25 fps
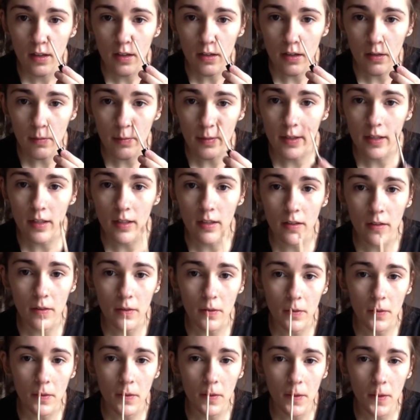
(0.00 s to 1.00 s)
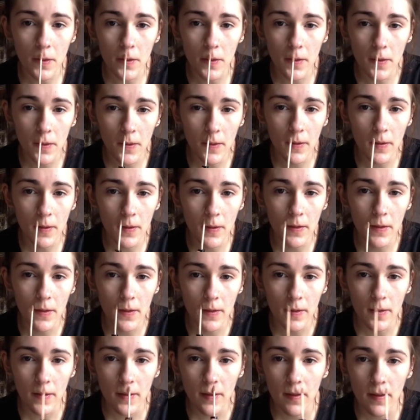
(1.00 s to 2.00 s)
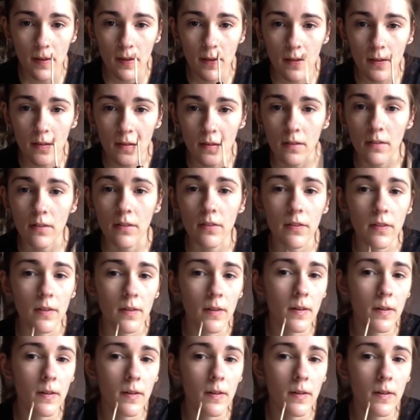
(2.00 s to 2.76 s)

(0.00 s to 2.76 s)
around my nose, sort of